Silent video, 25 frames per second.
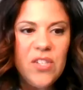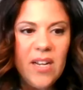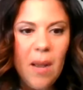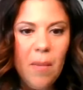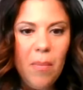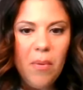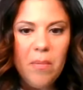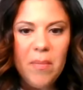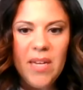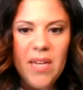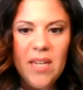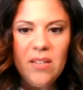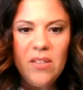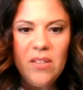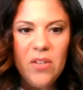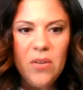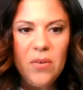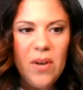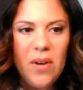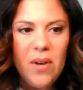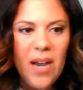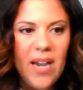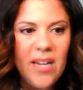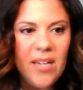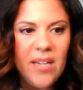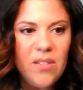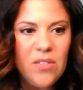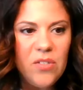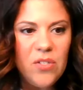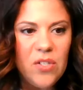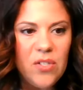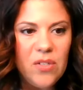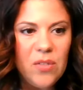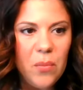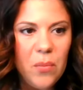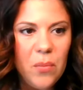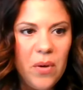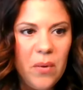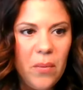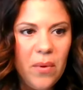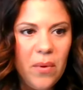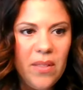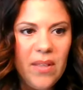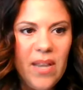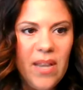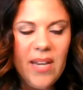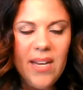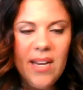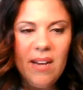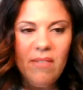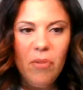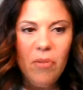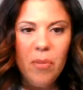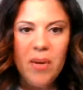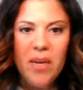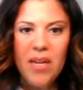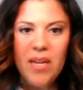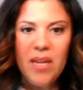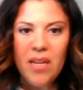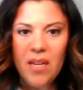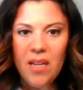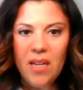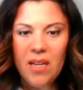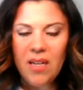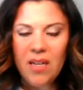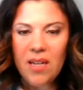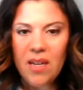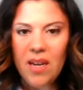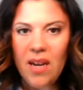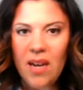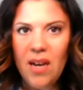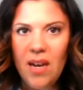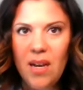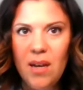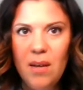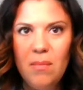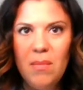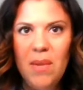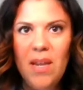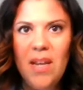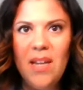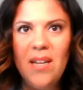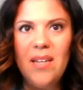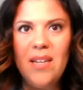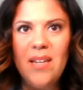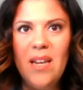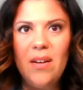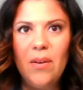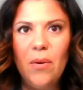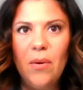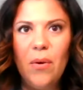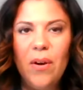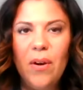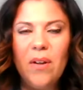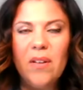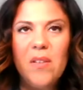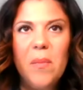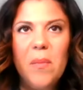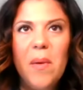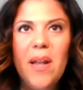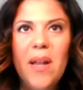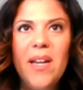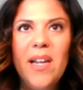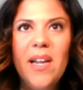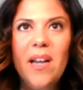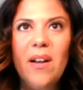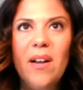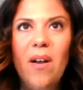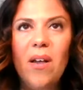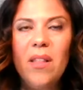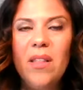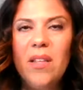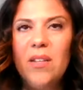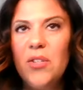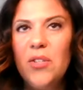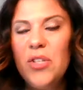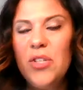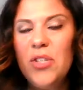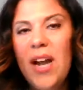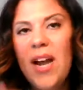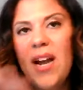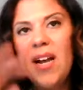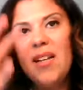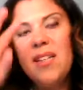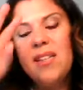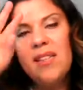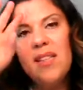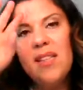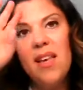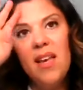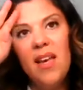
in a couple minutes, you guys. Just we're letting everybody in and corresponding on all the chats.